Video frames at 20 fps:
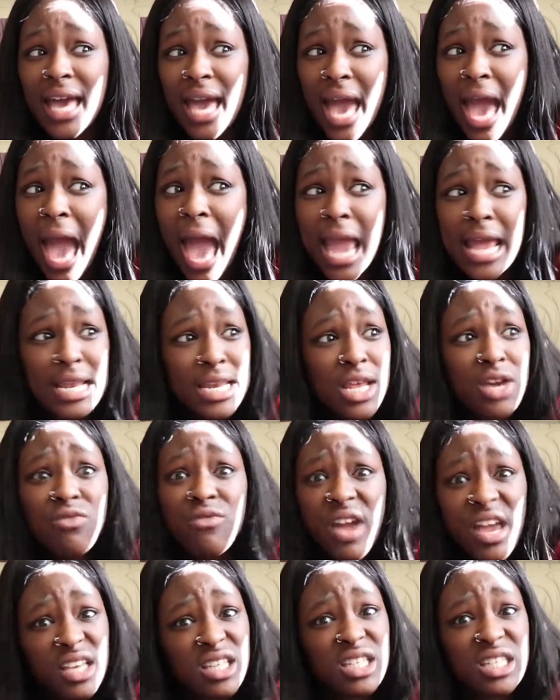kind
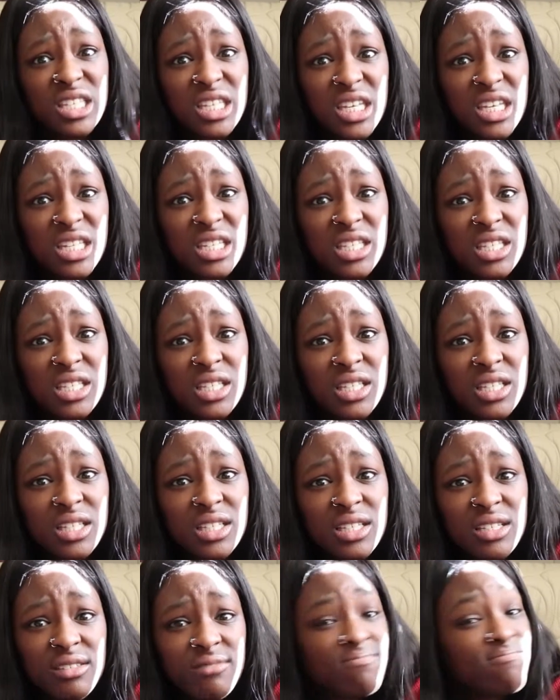of
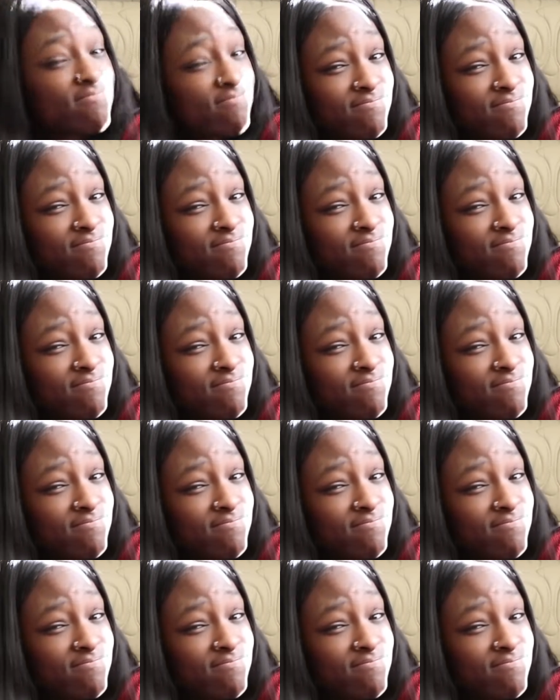racist.